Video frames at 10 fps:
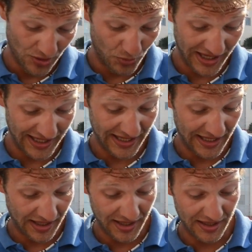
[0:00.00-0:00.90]

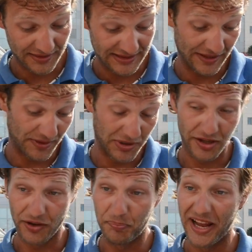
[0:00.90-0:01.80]
really give him a
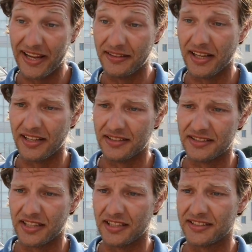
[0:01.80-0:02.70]
lot of pain,
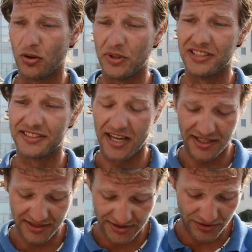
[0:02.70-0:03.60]
and so we
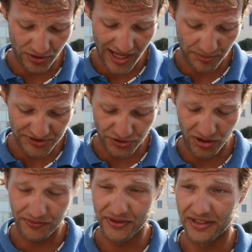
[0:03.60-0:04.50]
decided to help the
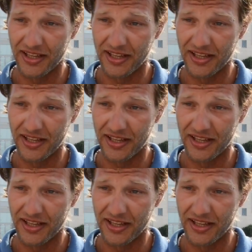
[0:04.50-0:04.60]
dolphin,